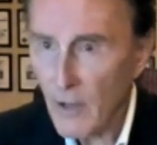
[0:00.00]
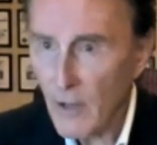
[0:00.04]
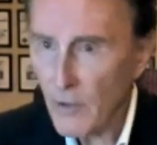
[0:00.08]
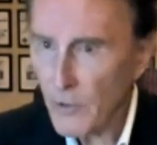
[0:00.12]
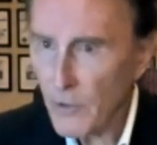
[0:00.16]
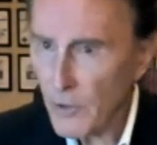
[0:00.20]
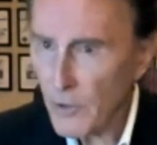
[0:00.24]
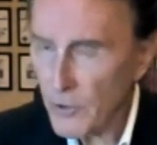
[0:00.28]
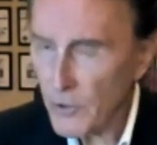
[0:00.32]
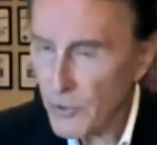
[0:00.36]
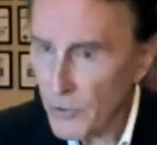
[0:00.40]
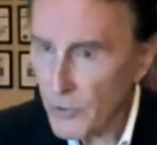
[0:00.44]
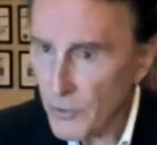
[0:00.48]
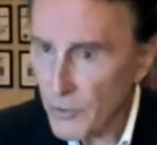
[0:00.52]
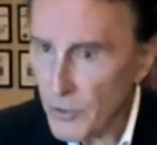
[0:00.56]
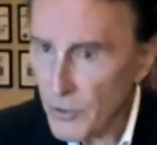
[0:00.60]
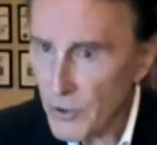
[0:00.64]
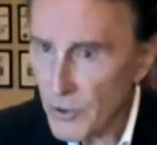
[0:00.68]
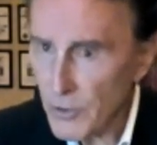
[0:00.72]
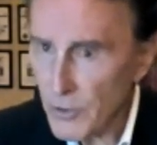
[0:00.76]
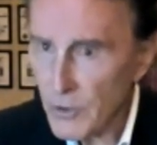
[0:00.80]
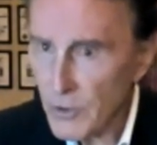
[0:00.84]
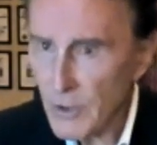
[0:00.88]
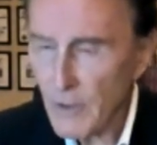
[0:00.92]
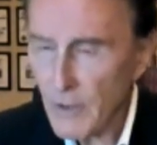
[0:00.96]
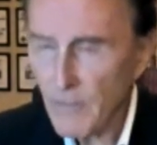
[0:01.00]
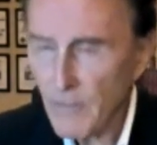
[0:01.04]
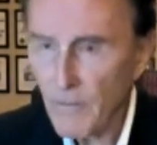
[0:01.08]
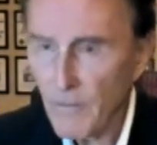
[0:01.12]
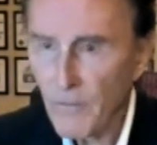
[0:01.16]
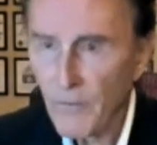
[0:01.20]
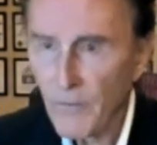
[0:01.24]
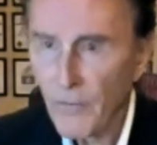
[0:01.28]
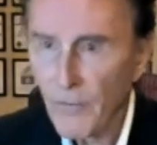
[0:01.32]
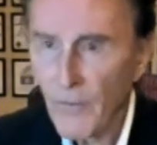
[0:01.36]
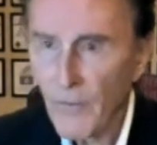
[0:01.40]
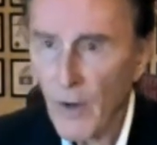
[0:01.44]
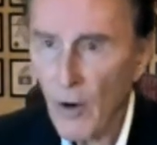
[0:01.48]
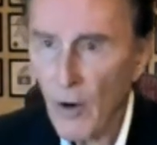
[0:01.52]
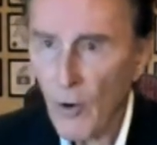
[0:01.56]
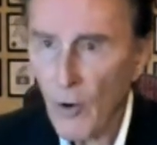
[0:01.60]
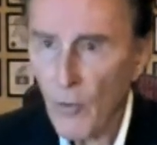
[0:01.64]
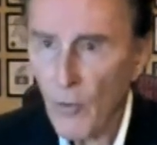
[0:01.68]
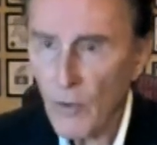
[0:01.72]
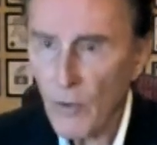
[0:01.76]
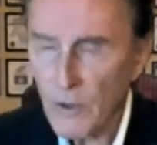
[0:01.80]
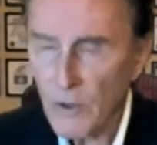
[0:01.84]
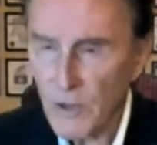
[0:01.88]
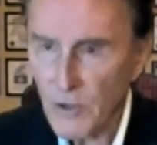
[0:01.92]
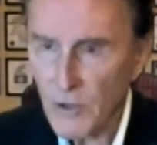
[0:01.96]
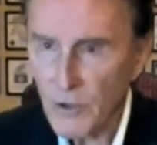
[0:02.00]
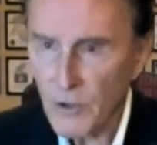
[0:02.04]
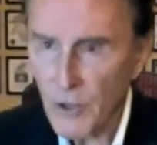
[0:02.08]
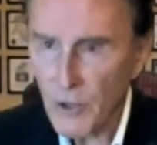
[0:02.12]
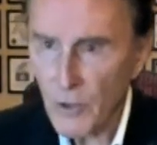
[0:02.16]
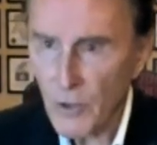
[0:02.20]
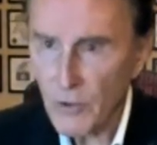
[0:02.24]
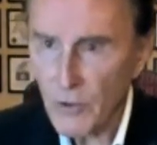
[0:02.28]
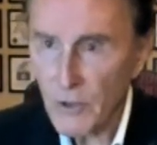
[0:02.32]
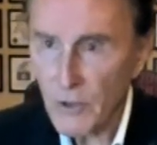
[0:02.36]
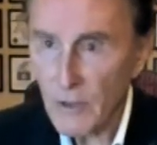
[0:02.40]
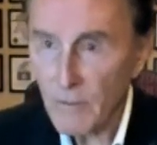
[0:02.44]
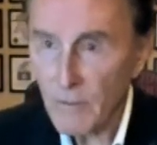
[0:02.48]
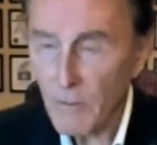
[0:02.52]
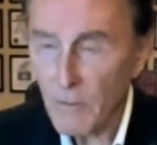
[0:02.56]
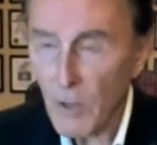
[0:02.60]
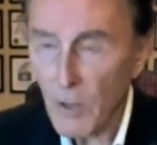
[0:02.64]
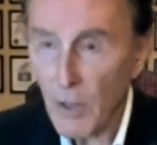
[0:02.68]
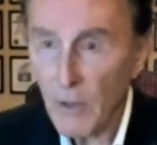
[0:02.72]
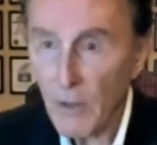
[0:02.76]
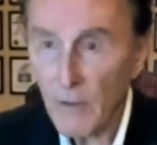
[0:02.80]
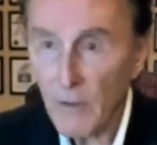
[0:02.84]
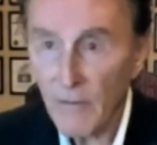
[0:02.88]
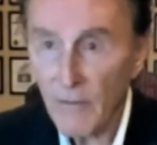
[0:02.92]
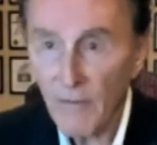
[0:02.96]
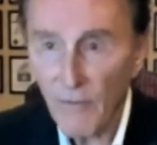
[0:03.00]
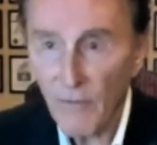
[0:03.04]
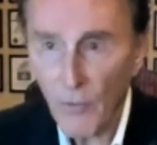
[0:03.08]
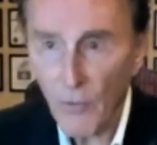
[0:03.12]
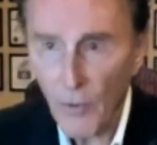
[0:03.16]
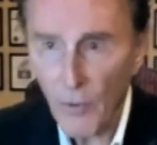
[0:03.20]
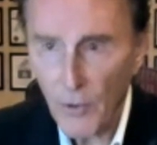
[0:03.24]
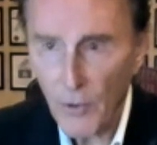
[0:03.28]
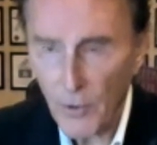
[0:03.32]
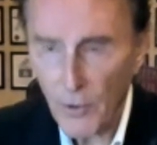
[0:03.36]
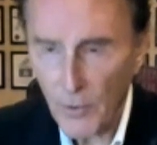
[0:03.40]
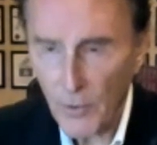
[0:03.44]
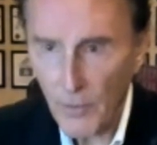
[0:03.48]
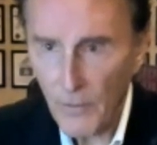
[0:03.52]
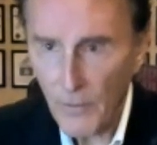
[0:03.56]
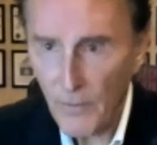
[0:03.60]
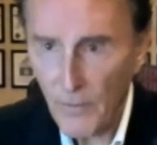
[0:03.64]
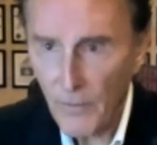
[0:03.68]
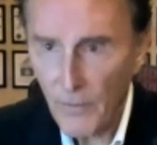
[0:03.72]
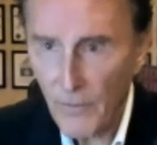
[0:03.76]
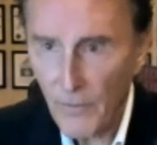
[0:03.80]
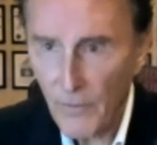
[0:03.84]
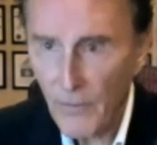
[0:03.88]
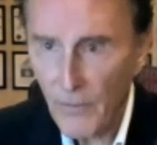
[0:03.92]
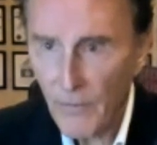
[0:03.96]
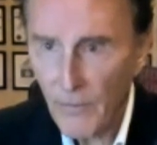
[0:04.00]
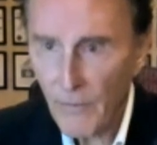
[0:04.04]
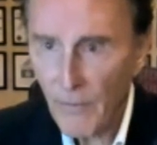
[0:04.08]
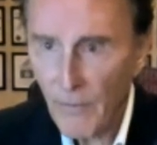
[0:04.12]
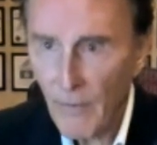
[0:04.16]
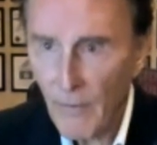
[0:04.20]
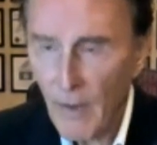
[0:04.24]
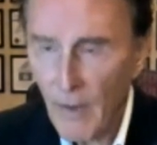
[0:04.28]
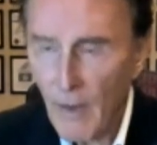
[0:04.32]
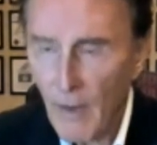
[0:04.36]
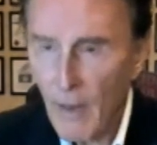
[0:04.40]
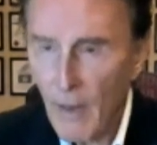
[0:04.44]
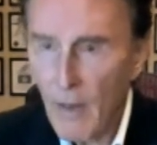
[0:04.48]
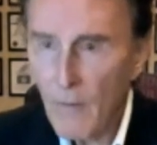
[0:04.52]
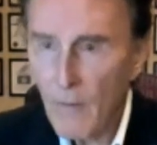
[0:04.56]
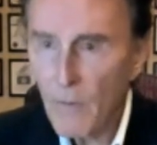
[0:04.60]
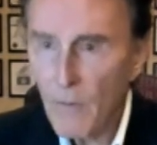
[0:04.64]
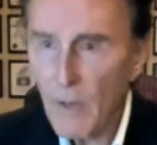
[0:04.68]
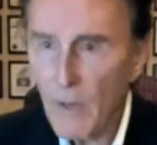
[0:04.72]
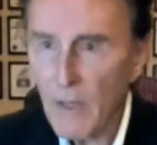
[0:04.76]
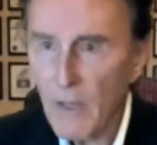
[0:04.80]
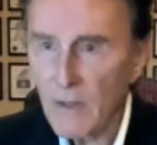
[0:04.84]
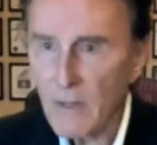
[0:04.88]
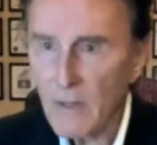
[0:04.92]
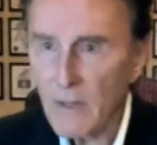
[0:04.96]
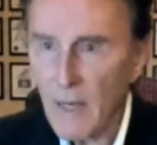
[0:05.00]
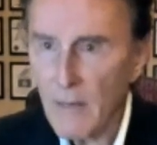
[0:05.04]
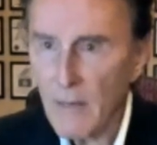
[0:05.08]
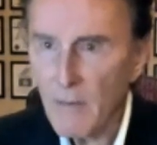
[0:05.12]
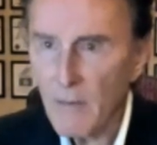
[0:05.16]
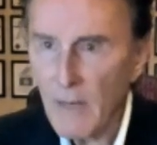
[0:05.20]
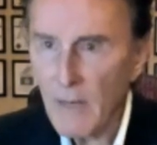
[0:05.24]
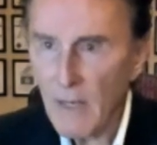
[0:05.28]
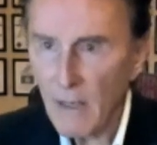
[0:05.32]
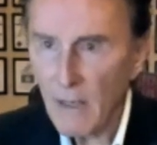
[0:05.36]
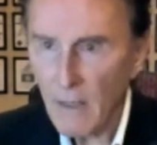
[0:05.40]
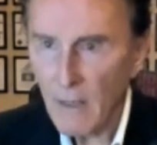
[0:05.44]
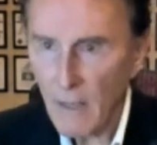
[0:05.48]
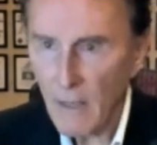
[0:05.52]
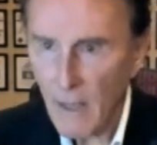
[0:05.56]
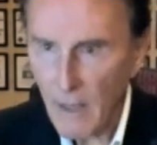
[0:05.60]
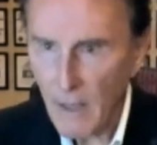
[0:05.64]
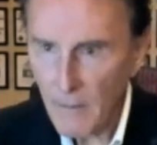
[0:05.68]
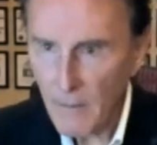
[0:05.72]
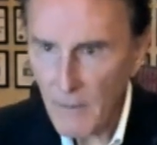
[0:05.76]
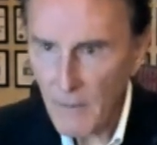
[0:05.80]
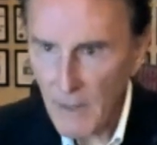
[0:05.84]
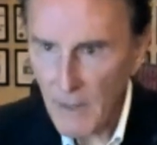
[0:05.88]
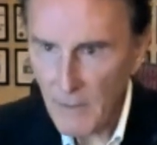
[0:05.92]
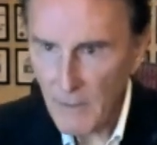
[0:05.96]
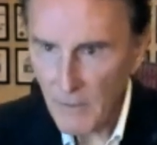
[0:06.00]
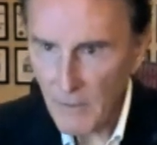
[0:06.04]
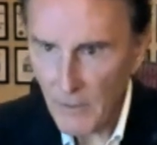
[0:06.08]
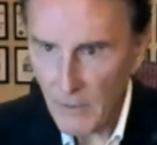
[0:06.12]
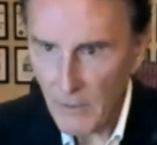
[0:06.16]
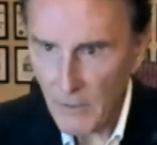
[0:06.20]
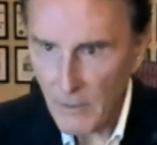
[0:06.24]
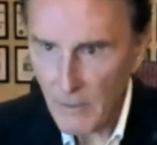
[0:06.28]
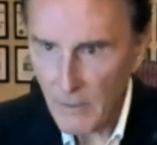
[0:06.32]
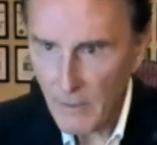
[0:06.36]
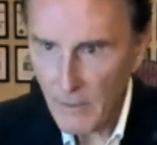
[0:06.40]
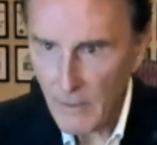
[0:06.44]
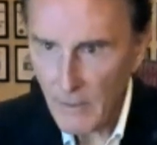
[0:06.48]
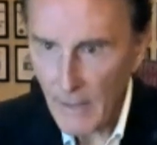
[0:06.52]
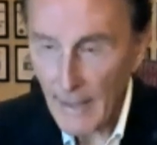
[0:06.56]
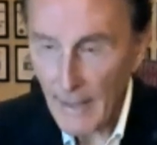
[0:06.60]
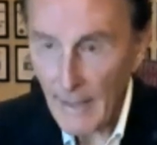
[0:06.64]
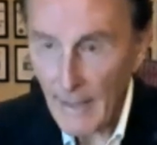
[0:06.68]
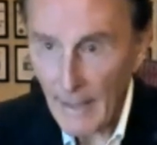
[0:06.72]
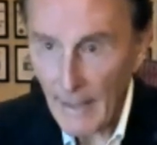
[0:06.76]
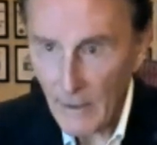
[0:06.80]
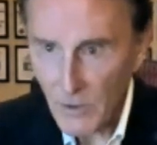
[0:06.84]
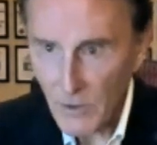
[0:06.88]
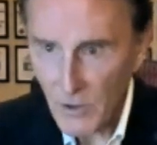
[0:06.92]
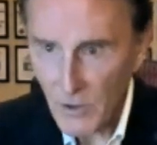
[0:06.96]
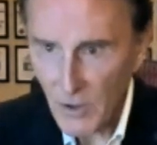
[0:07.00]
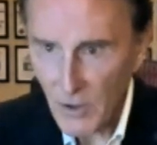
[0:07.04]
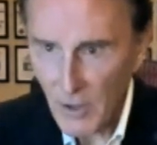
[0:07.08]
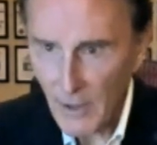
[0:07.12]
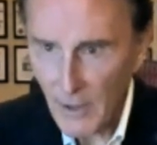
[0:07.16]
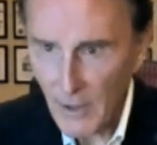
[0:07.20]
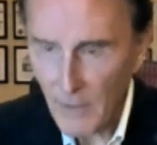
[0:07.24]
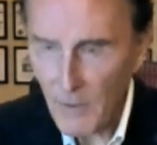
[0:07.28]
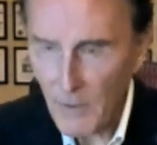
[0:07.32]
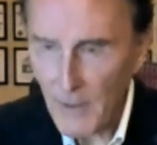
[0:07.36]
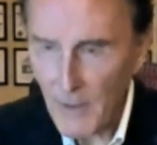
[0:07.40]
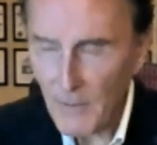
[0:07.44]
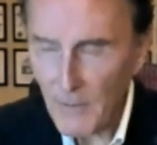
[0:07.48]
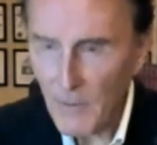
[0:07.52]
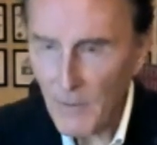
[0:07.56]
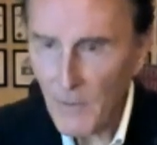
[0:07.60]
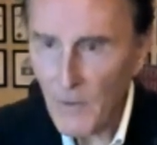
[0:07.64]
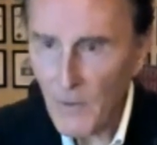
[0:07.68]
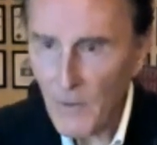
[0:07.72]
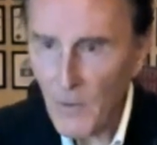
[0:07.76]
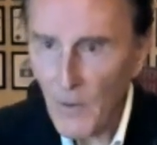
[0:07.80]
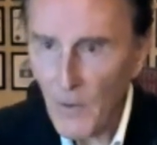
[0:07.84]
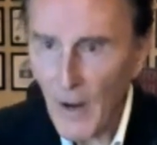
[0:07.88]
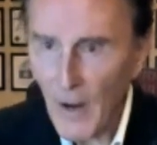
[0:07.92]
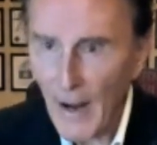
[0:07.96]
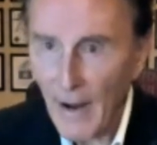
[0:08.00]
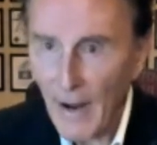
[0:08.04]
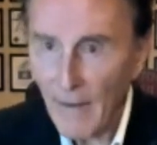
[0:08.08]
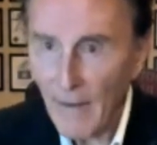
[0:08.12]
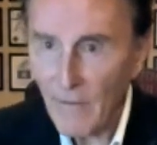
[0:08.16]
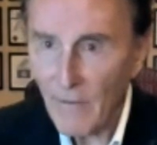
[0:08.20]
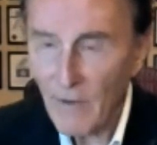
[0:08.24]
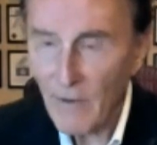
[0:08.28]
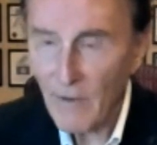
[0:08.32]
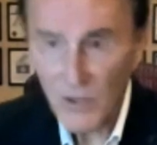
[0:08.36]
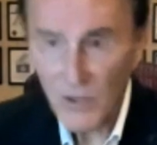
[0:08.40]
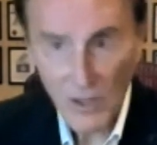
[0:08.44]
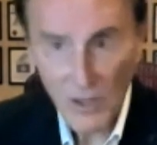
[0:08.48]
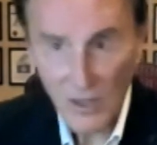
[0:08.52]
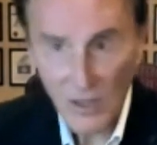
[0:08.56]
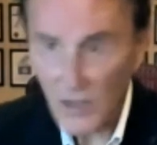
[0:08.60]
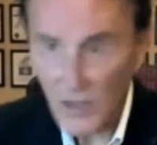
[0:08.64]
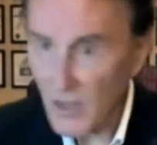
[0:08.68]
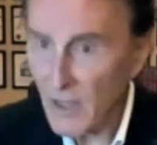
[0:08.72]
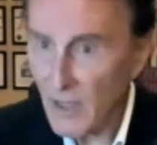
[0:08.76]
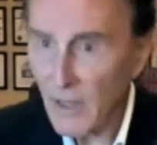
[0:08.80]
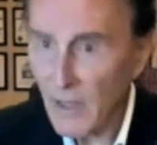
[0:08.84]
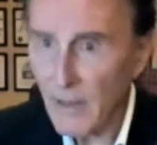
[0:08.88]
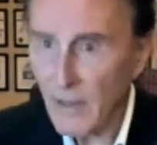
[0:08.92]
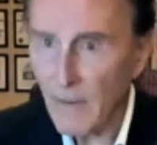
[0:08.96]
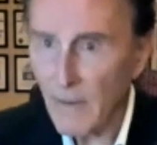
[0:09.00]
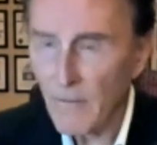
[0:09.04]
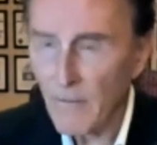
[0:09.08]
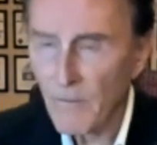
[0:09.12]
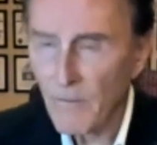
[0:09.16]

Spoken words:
Did you choose it, or was it chosen in part for you? Because I meet a lot of people, I counsel a lot of people who have succeeded.